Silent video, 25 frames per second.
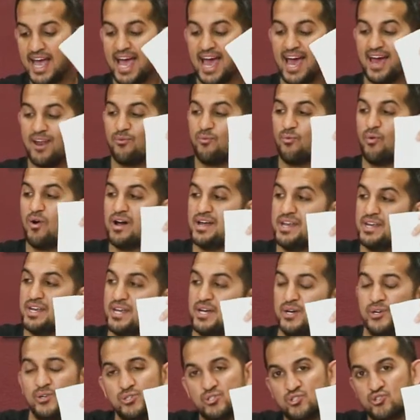and one
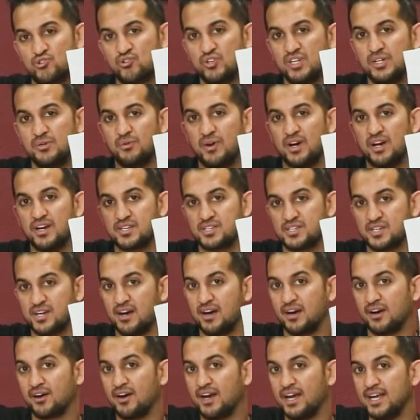streetwear
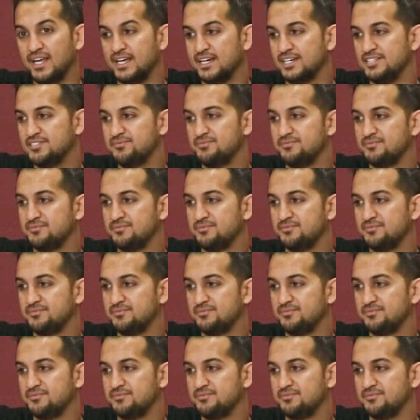sock, right?